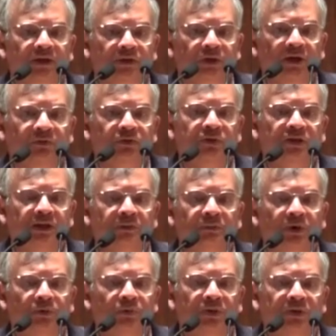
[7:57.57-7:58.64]
You have to think
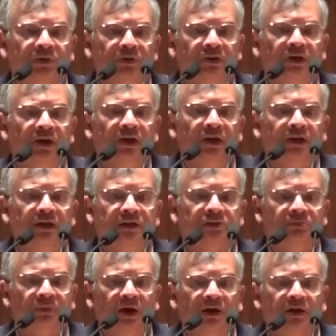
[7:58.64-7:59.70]
about whether
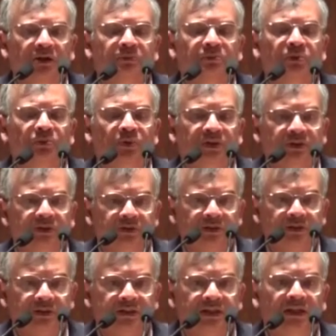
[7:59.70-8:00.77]
it's marketable, whether it's
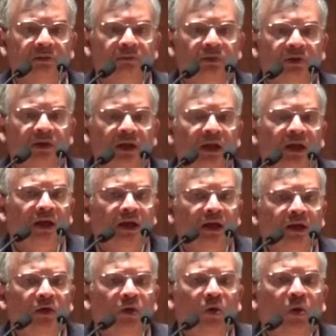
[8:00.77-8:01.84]
sustainable,
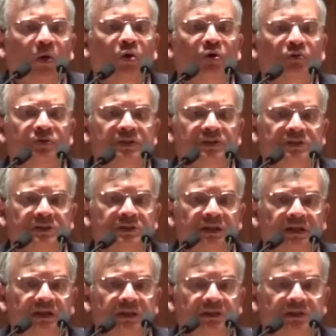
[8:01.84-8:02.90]
and all of these
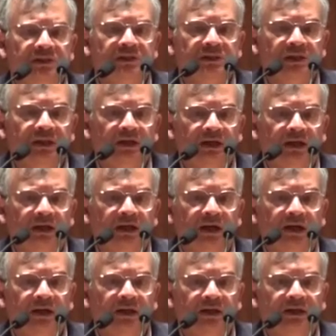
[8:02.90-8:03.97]
things
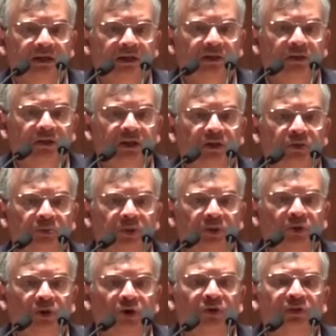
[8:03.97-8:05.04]
need to be
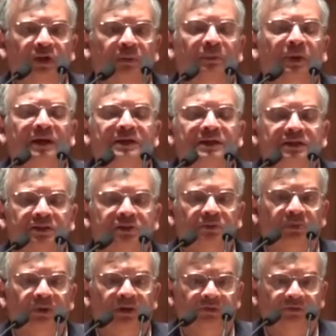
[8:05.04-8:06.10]
thought of in a
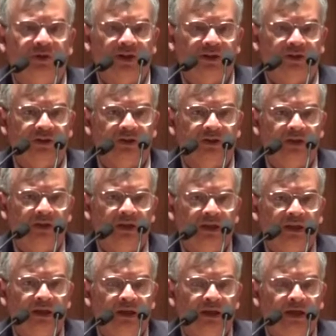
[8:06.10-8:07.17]
multidisciplinary fashion.
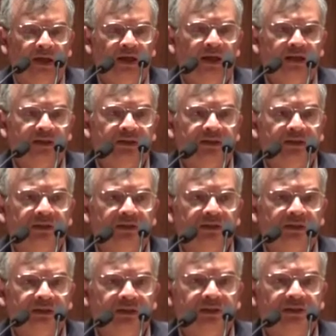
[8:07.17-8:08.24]
And I think
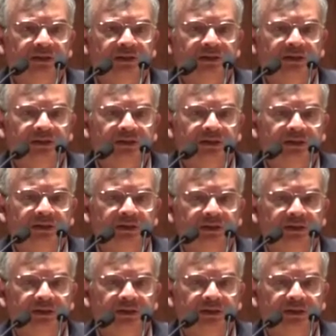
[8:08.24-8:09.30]
this is
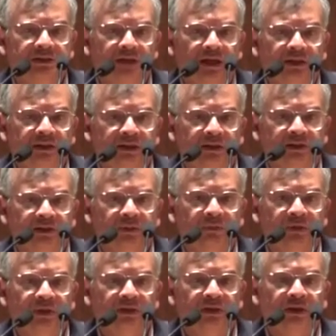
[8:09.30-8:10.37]
I think
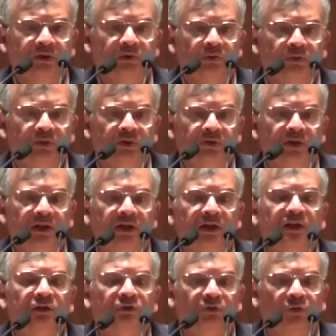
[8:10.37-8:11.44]
something that we really
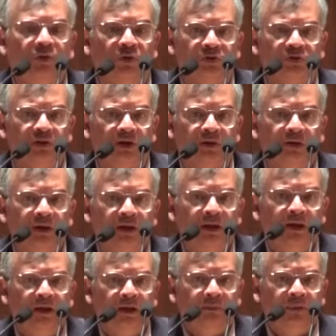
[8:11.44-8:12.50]
need to focus on.
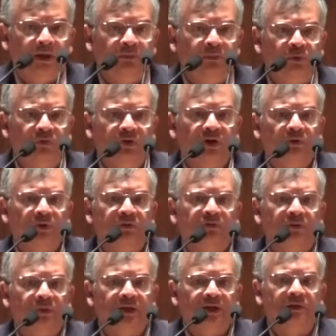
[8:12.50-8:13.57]
But I'm moving away
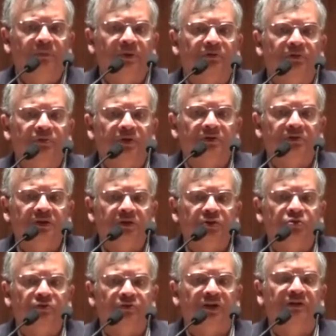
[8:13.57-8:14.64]
from a little bit from this
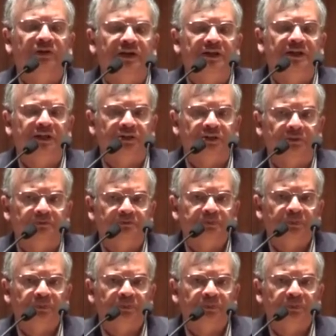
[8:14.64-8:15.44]
issue of accreditation.